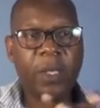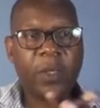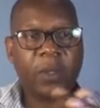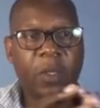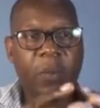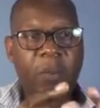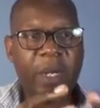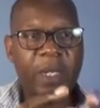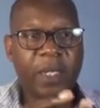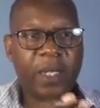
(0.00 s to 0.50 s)

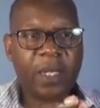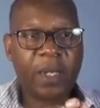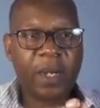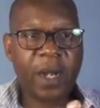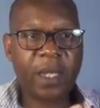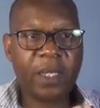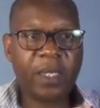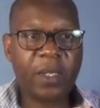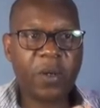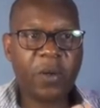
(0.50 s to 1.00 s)
The
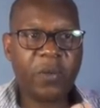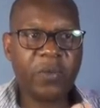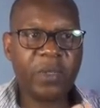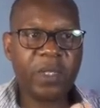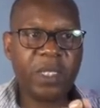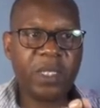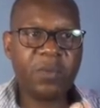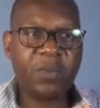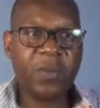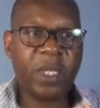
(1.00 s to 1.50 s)
particularity of
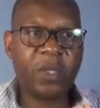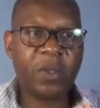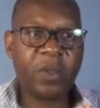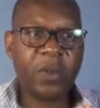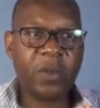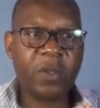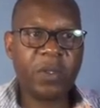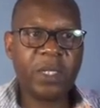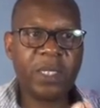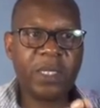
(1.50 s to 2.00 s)
this
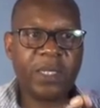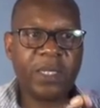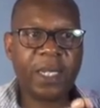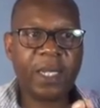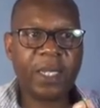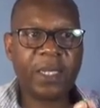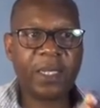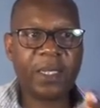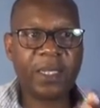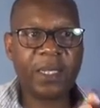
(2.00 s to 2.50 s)
method is
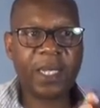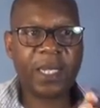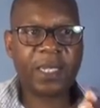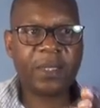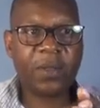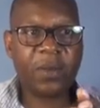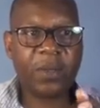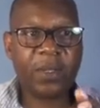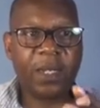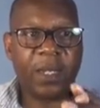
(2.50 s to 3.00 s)
that it does
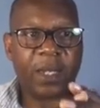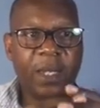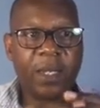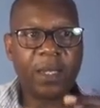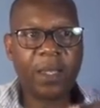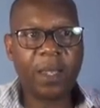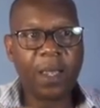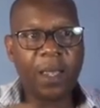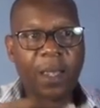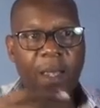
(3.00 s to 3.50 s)
not
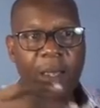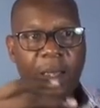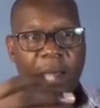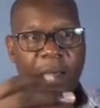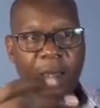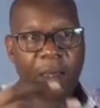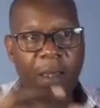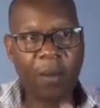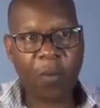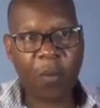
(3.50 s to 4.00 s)
need
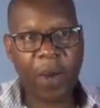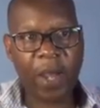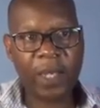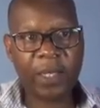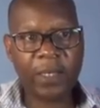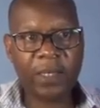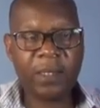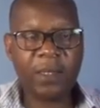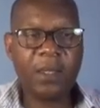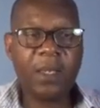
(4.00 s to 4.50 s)

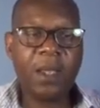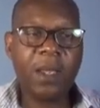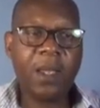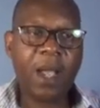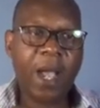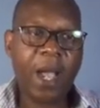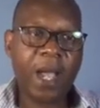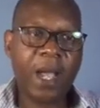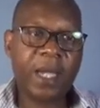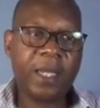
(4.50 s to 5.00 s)
weights.
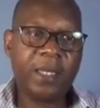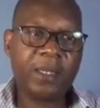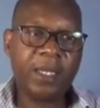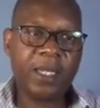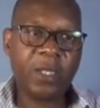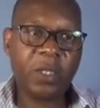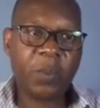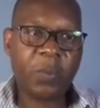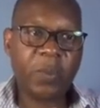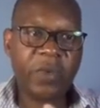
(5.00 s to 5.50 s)
As
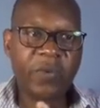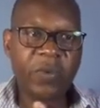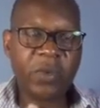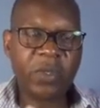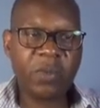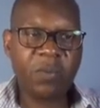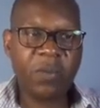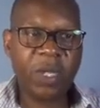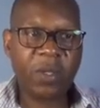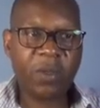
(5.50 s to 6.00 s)
in the
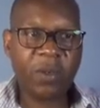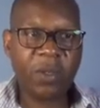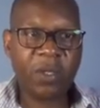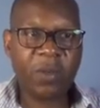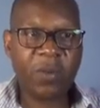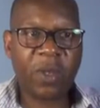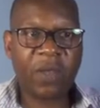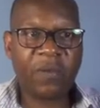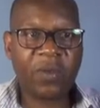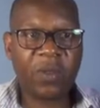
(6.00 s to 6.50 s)
previous method,
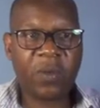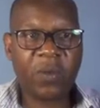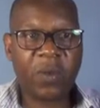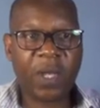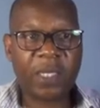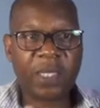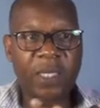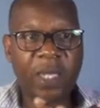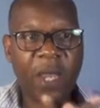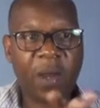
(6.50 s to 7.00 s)
we have to
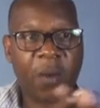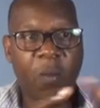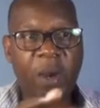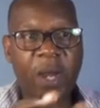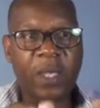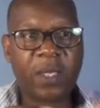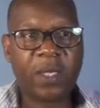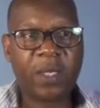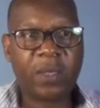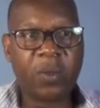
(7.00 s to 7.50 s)
assign
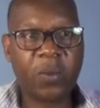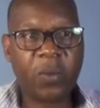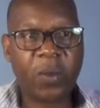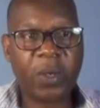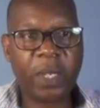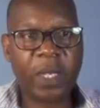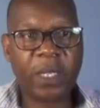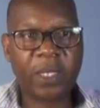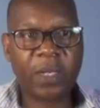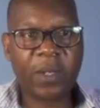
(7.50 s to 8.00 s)
weights to
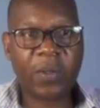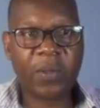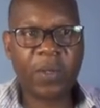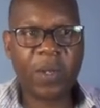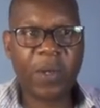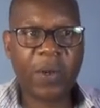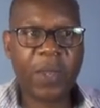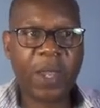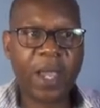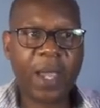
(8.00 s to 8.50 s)
each
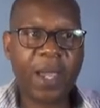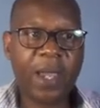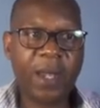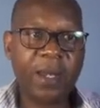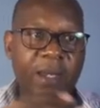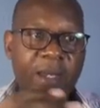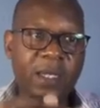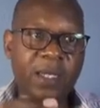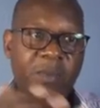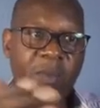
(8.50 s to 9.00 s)
criteria,
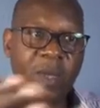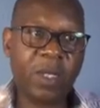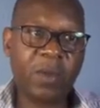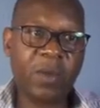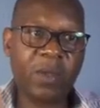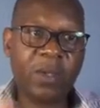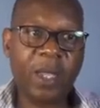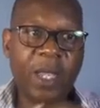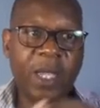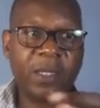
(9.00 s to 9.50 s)
and this
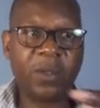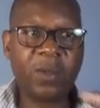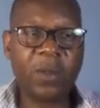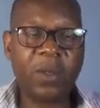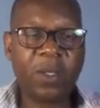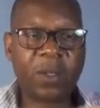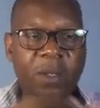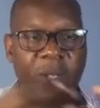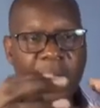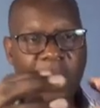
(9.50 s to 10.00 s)
method does
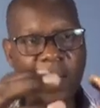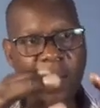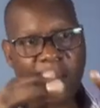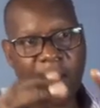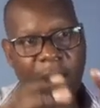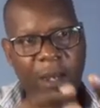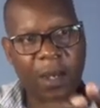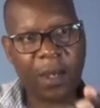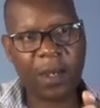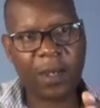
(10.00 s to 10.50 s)
not
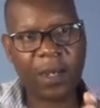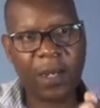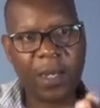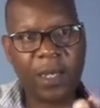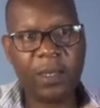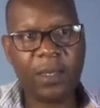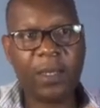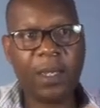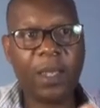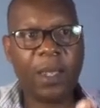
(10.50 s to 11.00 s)

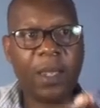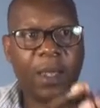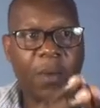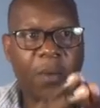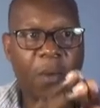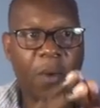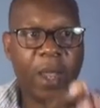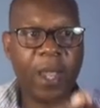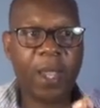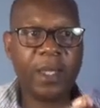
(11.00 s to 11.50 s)
need
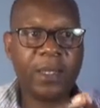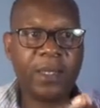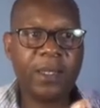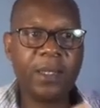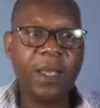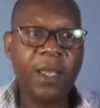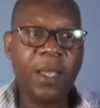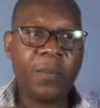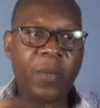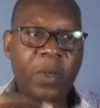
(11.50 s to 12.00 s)
weights,
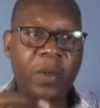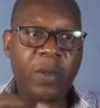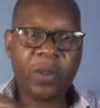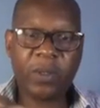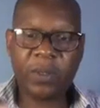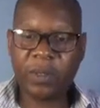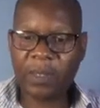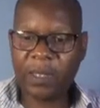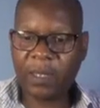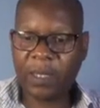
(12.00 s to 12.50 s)

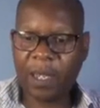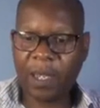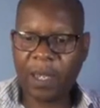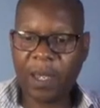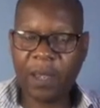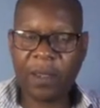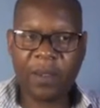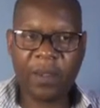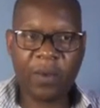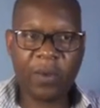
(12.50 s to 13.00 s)
because
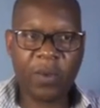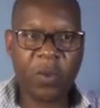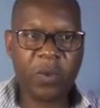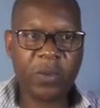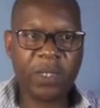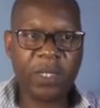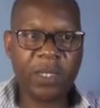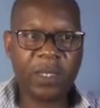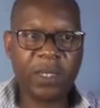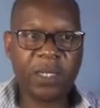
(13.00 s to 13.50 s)

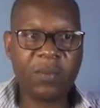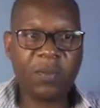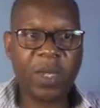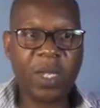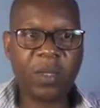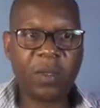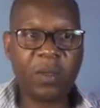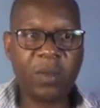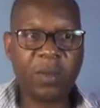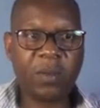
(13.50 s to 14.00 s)
using this
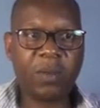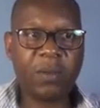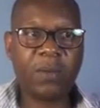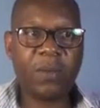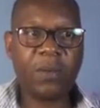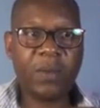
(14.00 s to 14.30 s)
method